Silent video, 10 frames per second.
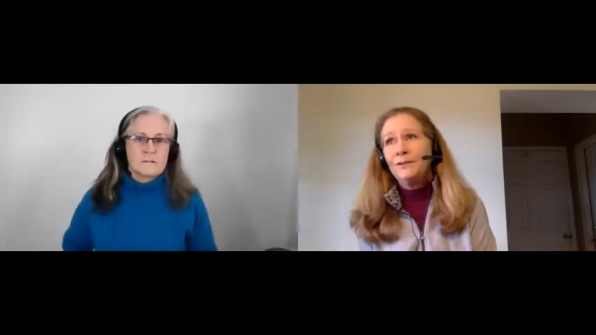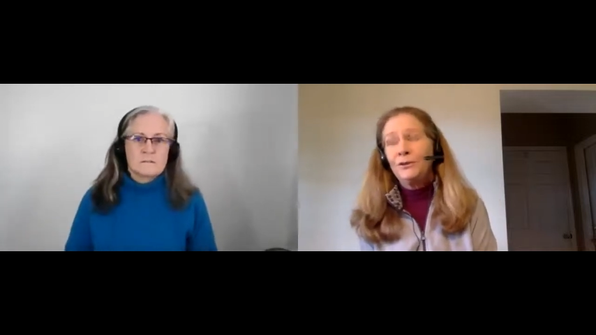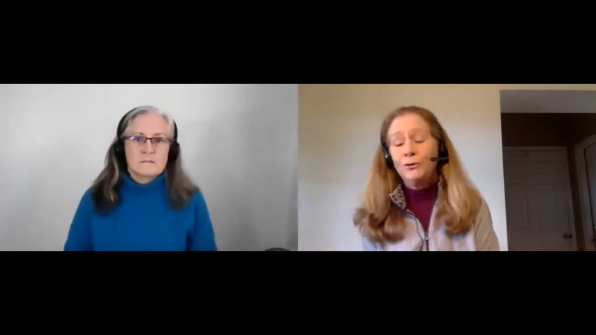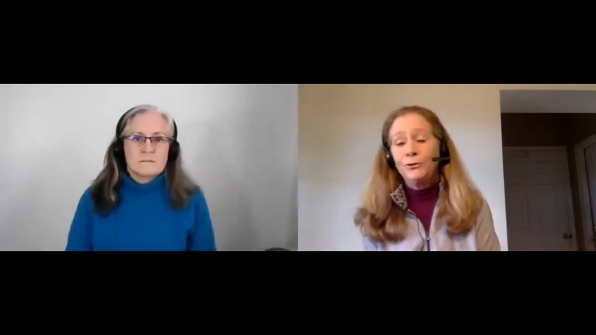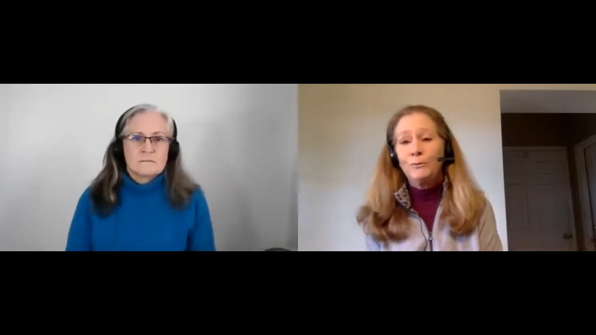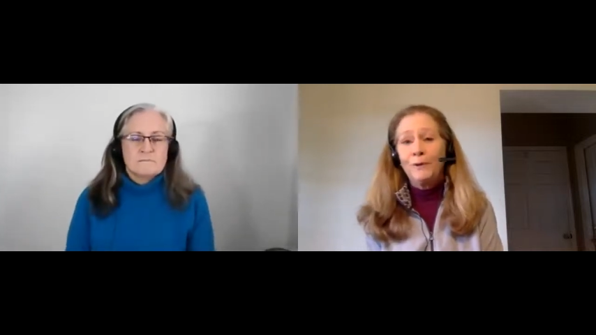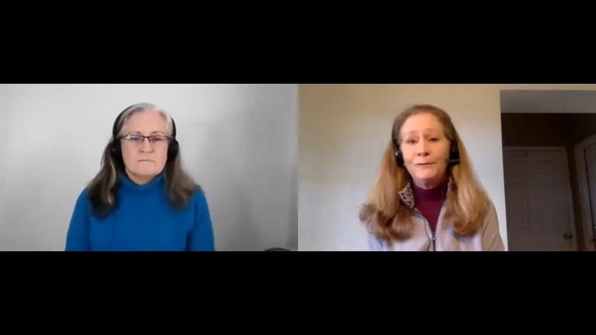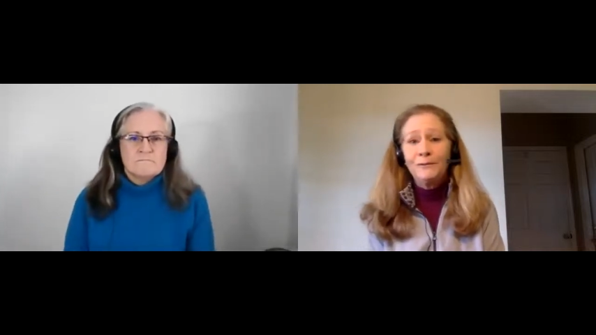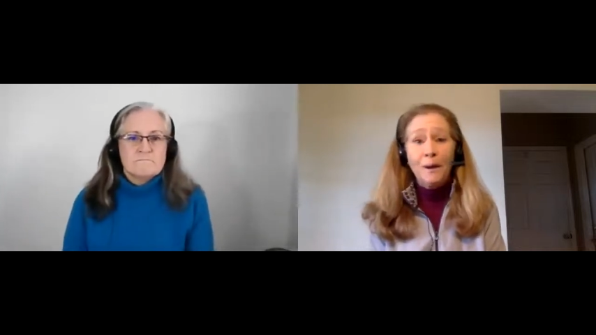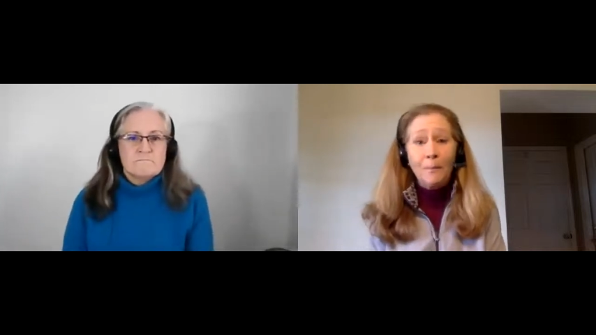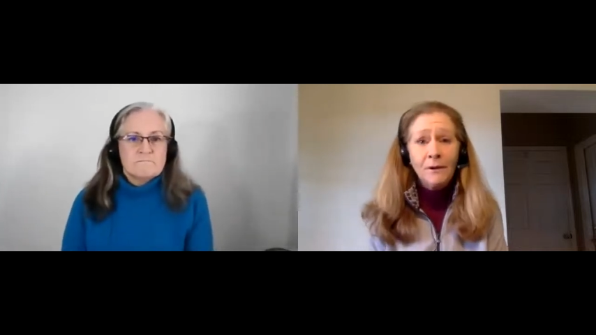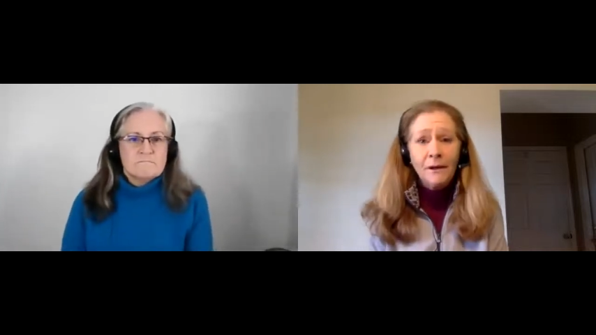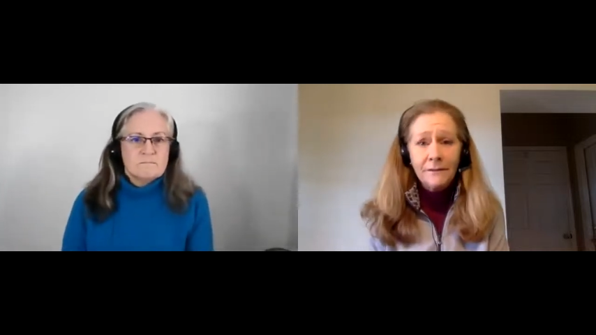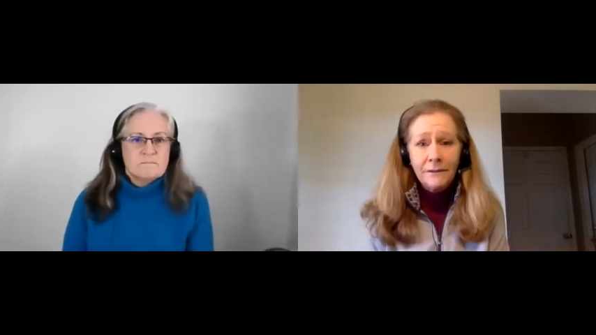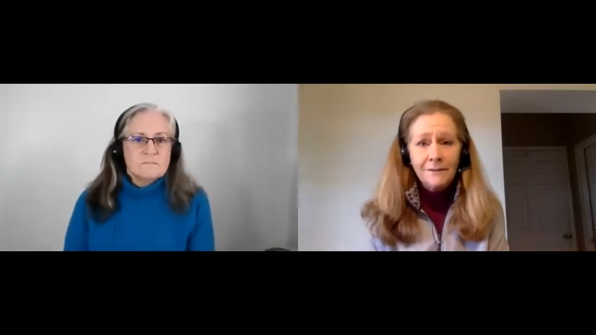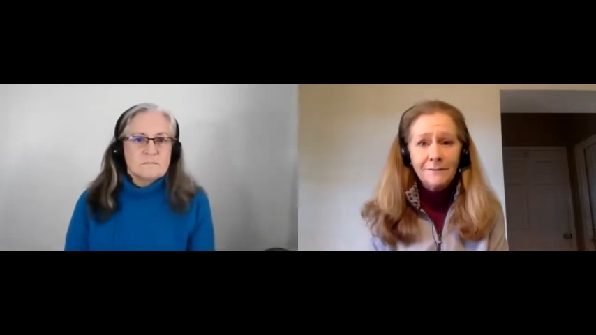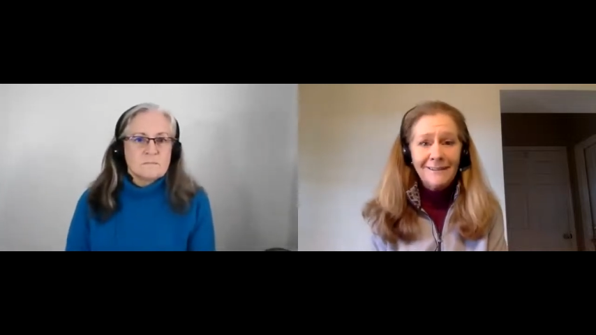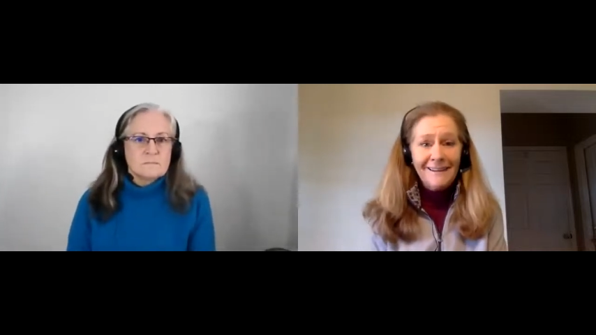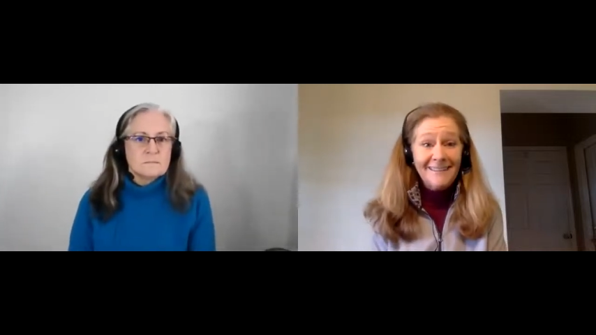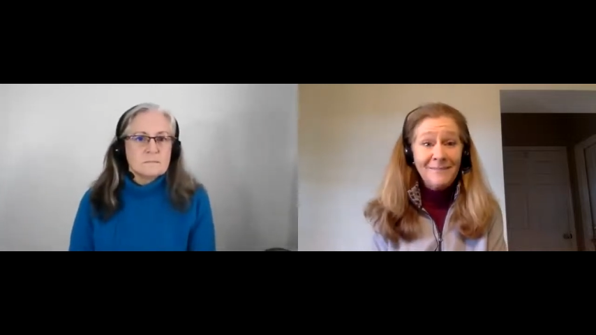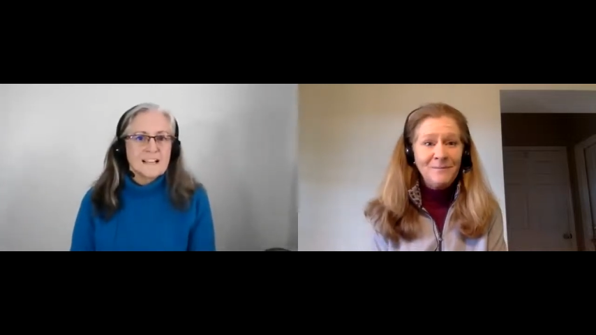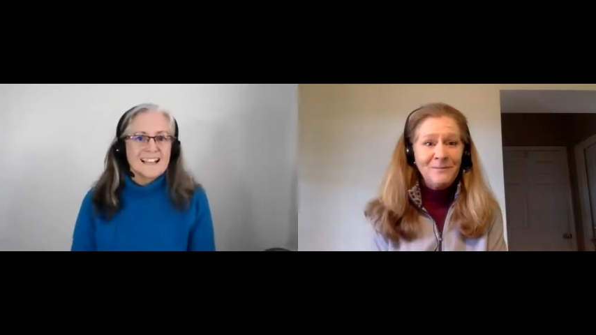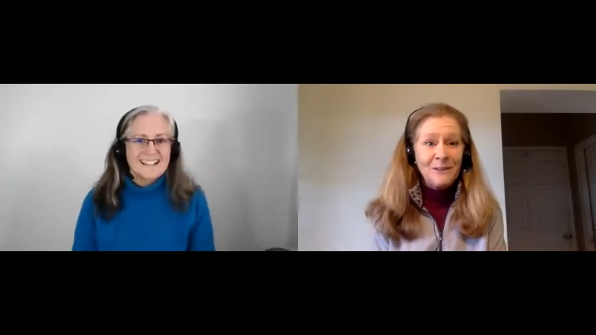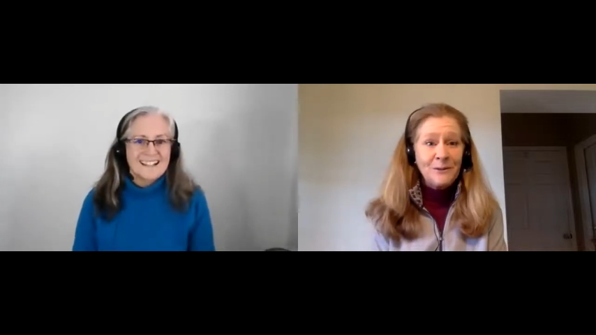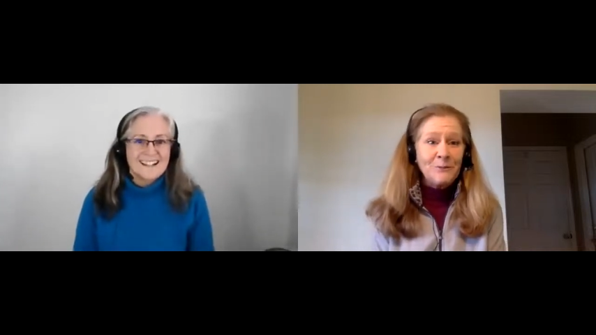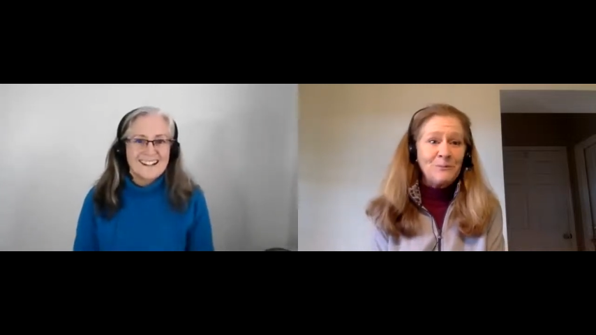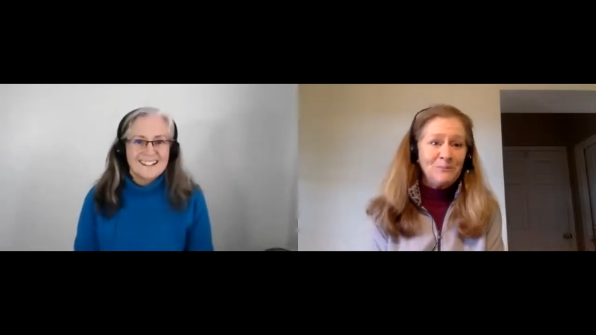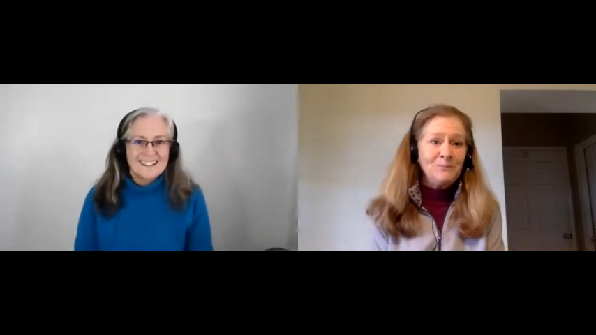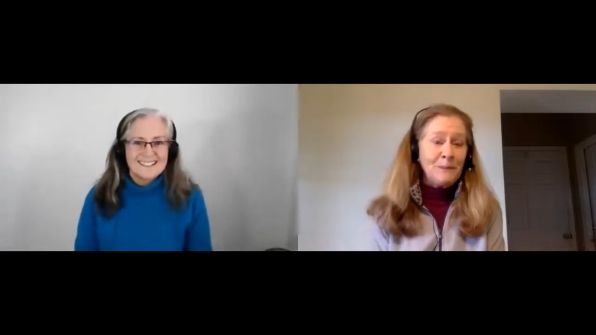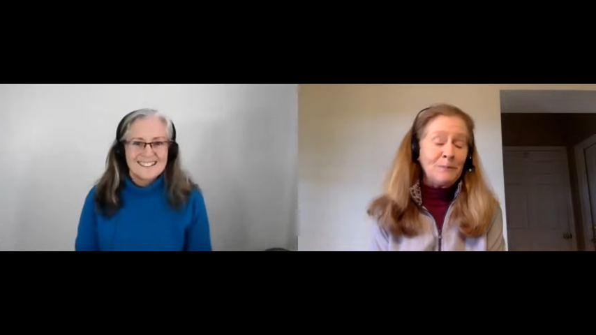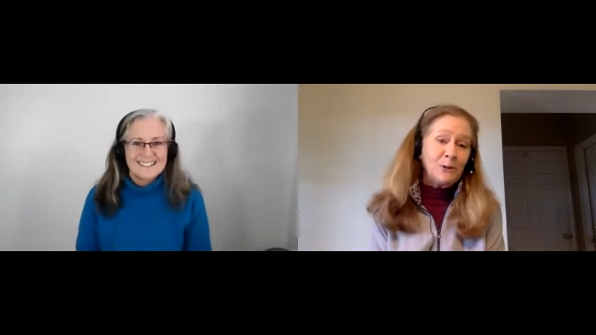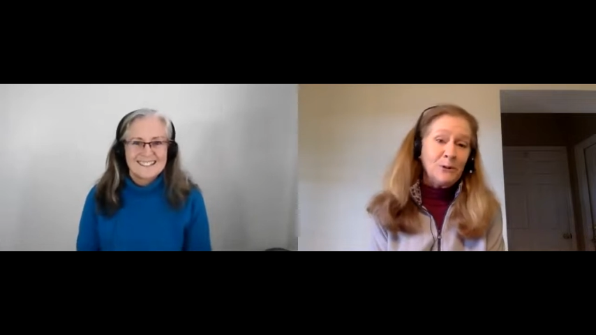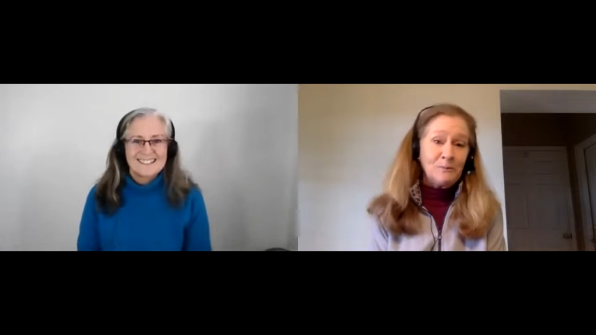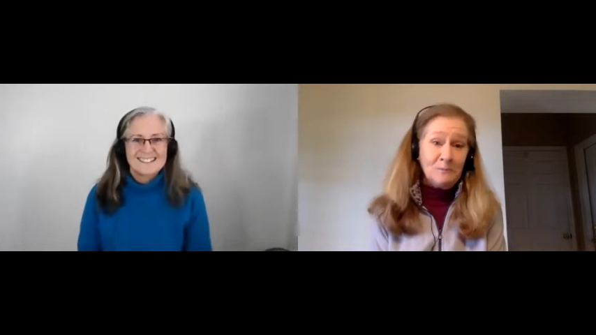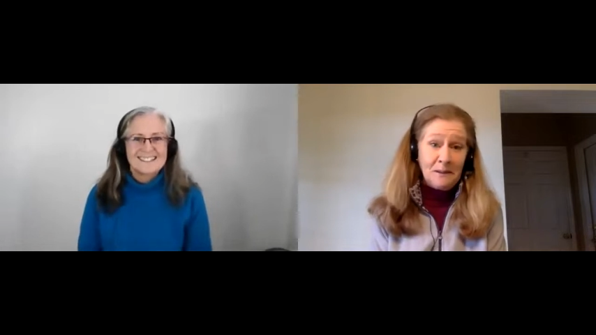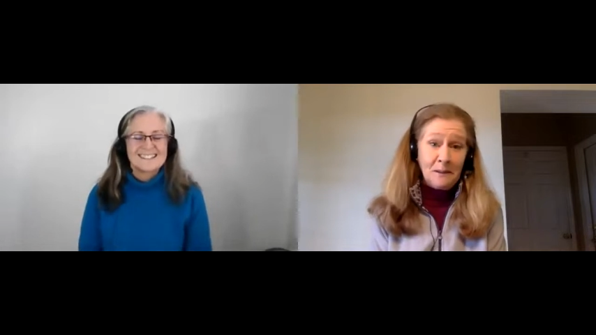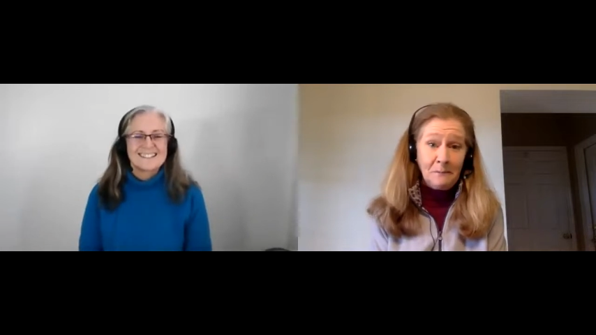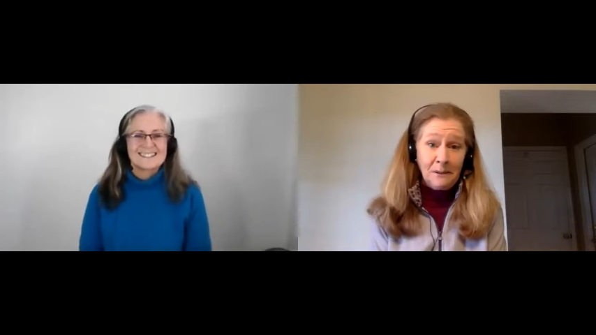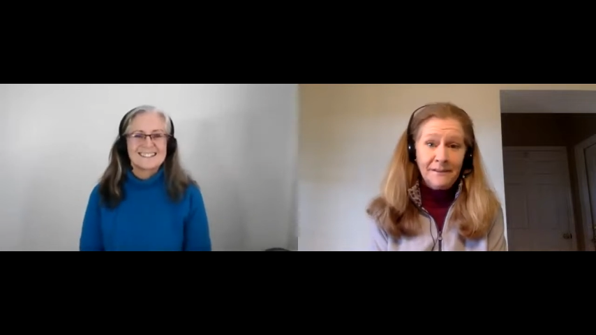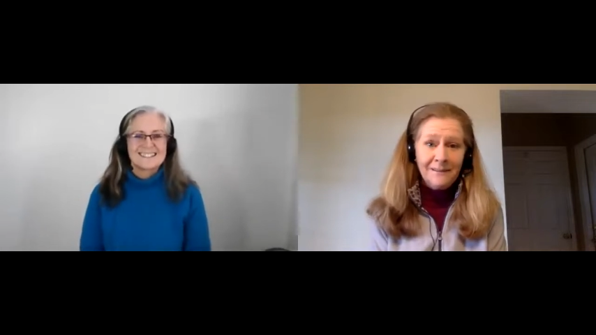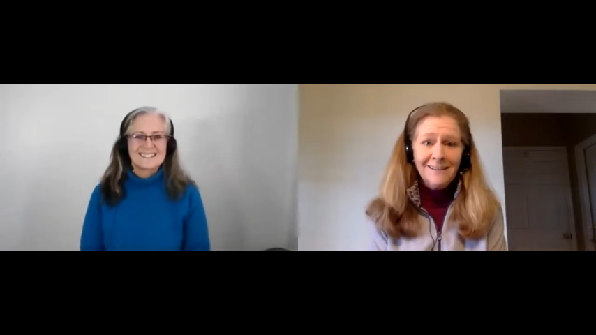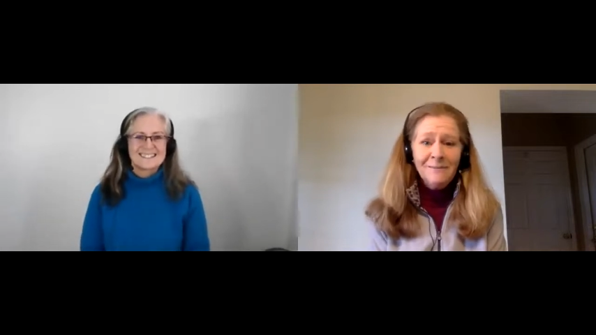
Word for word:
Speaker 1: term of bloods right that's yeah people call them bloods